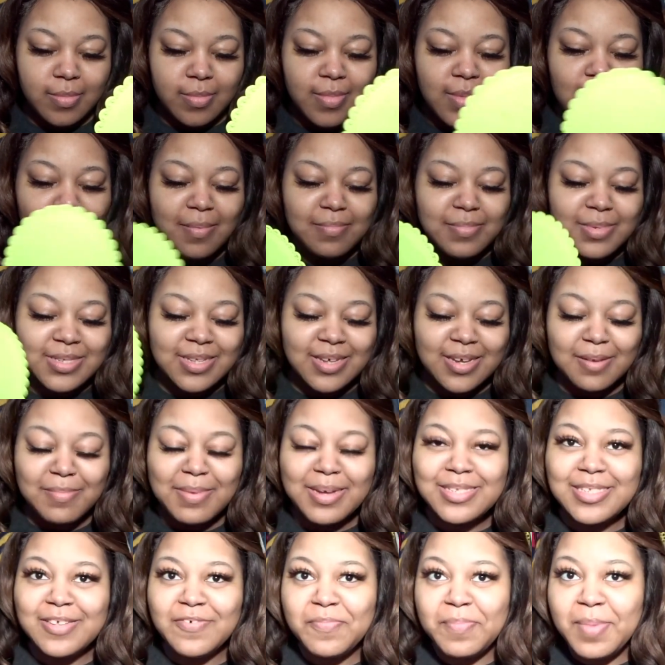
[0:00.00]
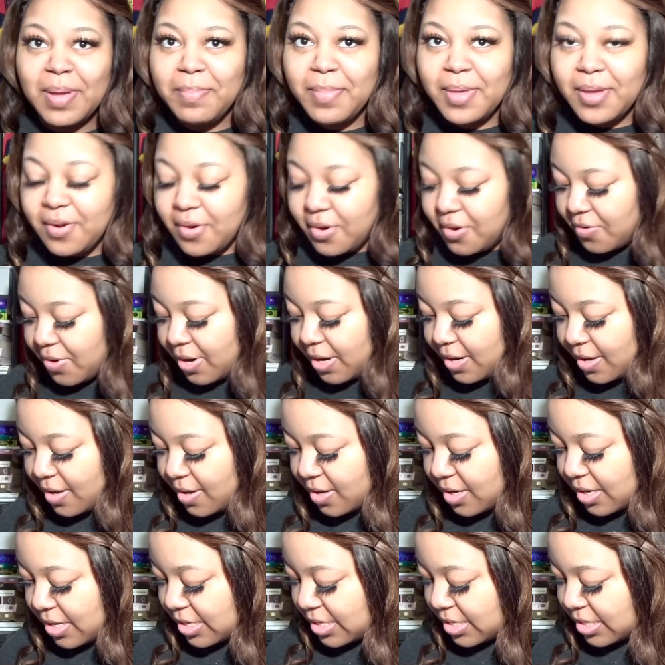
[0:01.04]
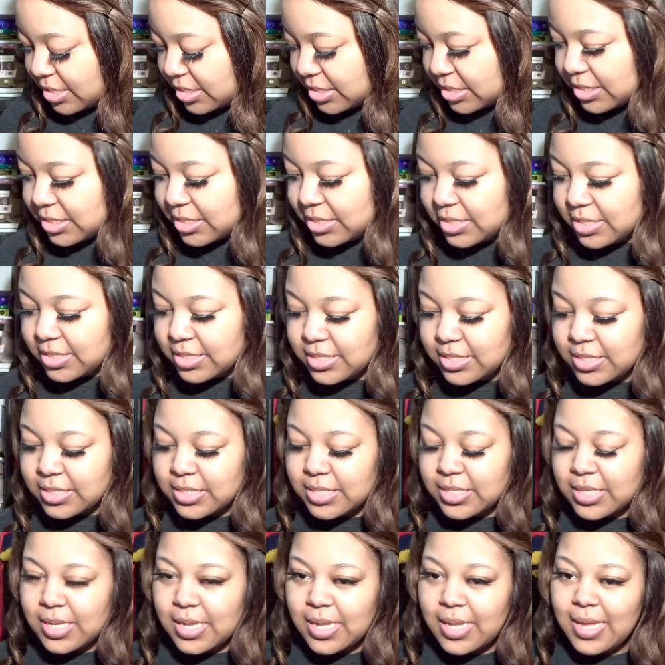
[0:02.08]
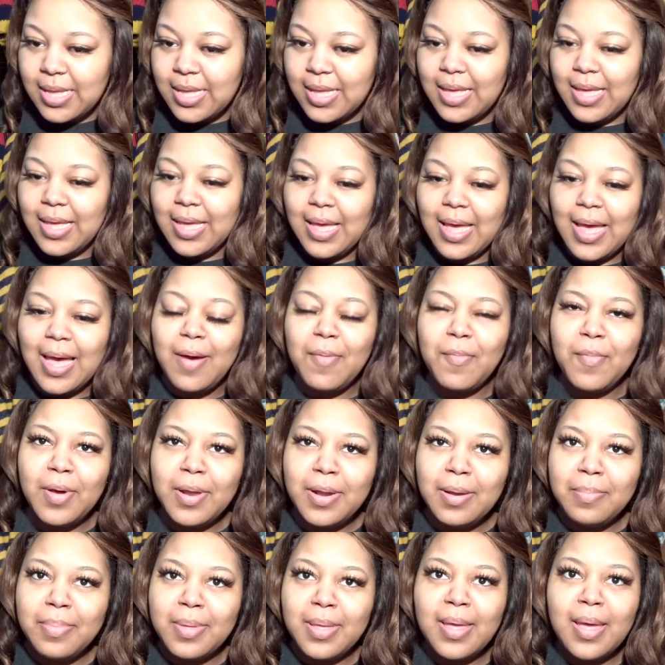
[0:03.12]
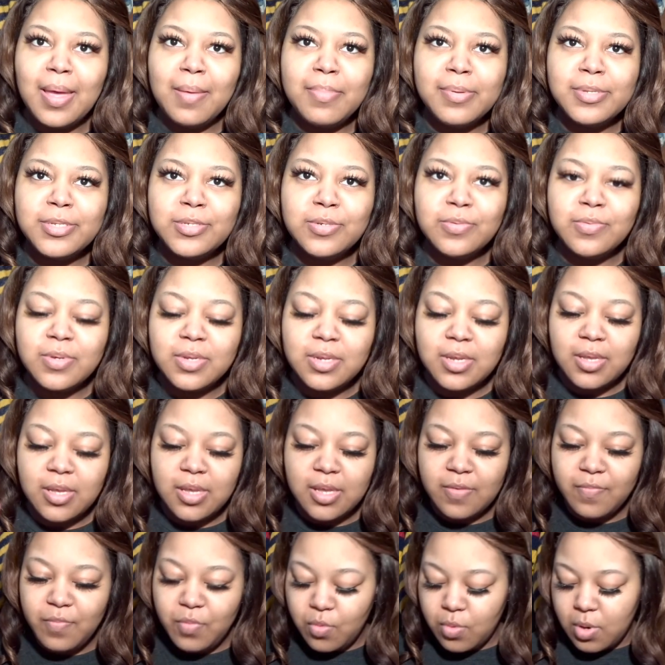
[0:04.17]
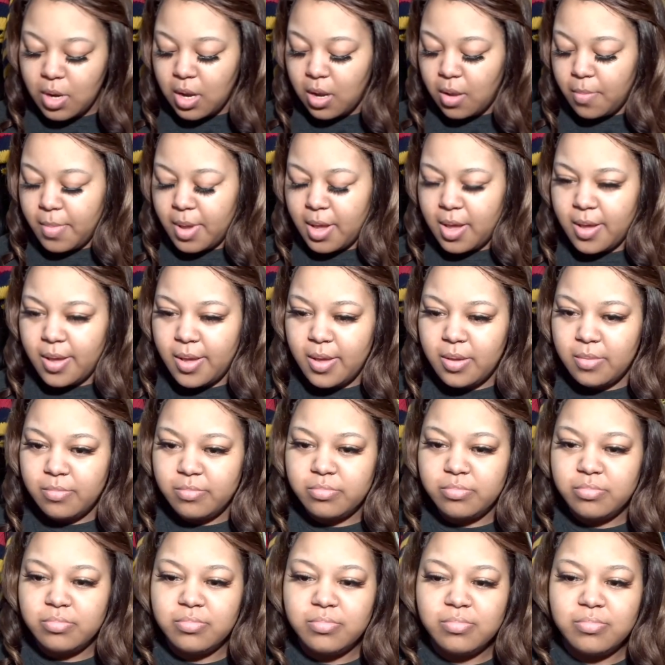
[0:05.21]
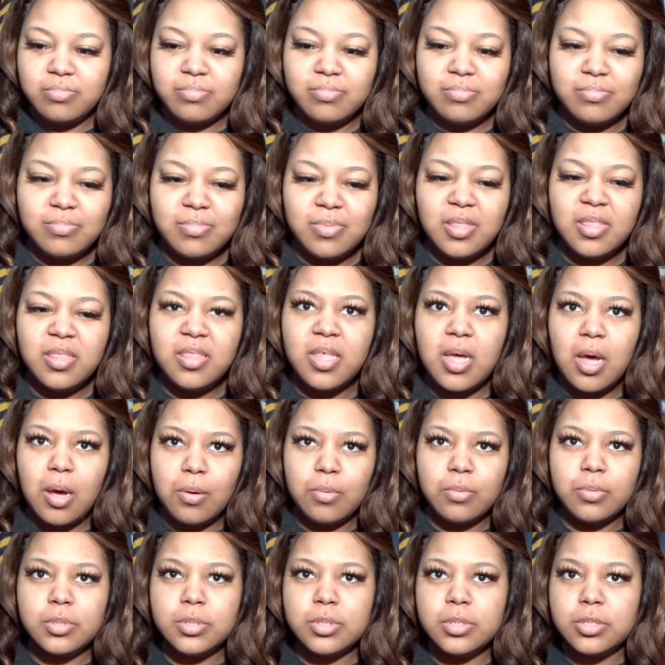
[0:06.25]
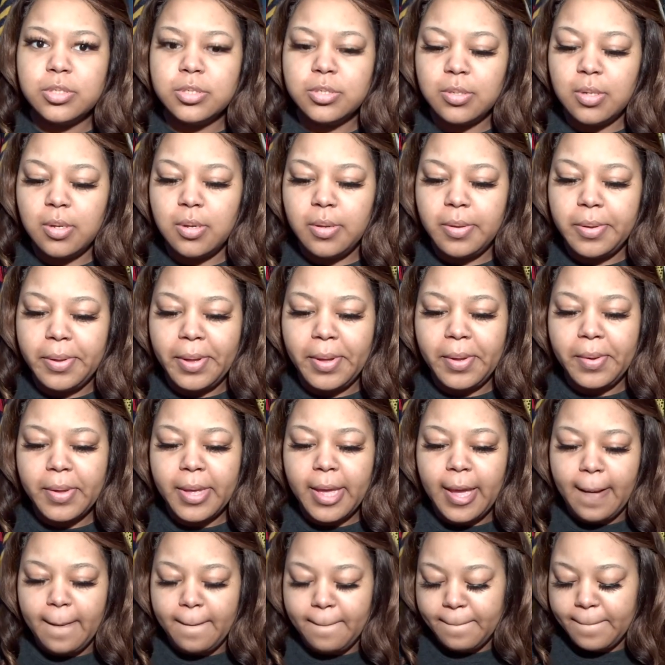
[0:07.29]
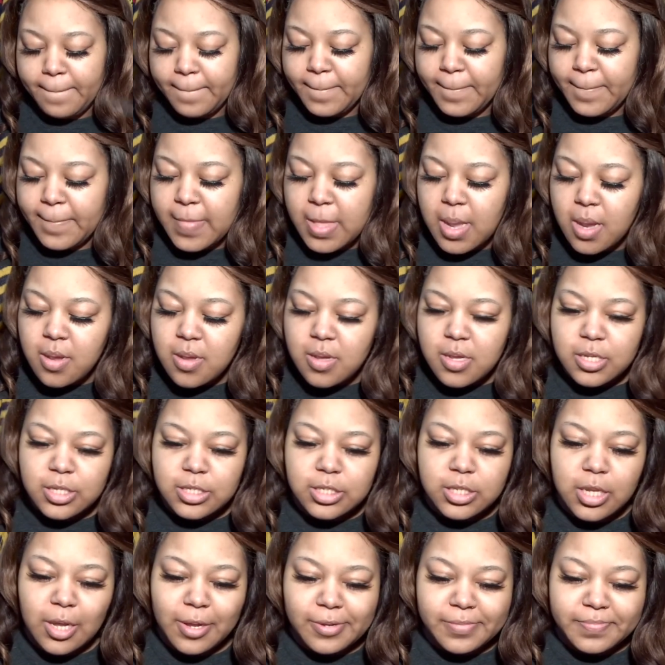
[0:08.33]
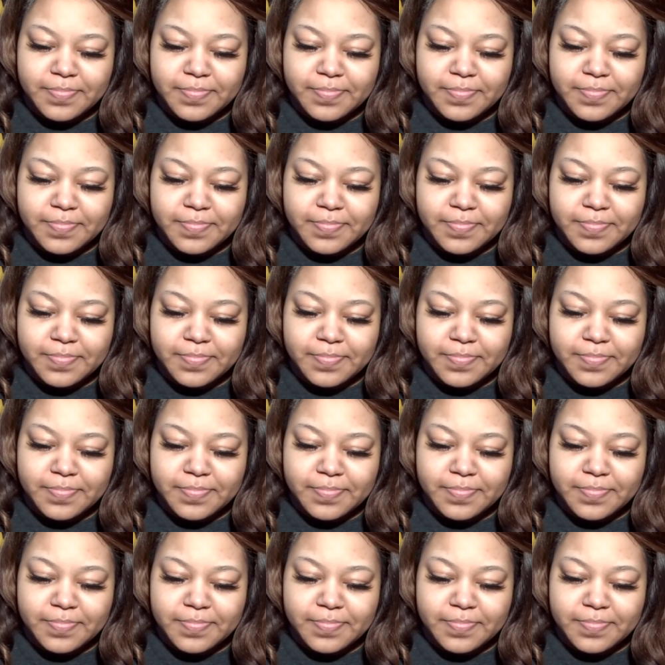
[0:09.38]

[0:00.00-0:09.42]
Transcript: I'm just looking at myself in my mirror right now because I want to be able to really give you all my thoughts okay so